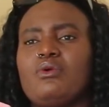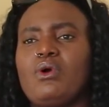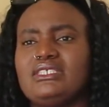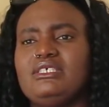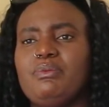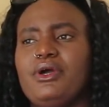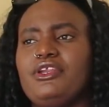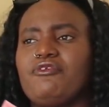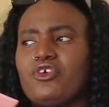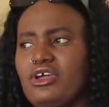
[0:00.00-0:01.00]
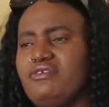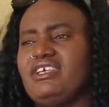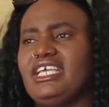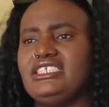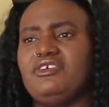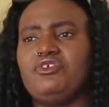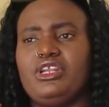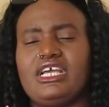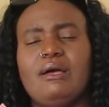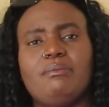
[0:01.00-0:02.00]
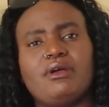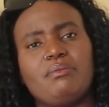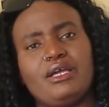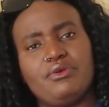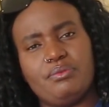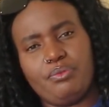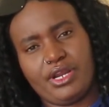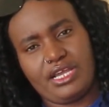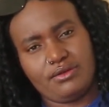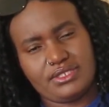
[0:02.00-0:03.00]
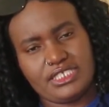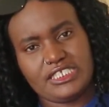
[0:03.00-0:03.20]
what's the point of going on vacation if you're gonna come back with breakouts?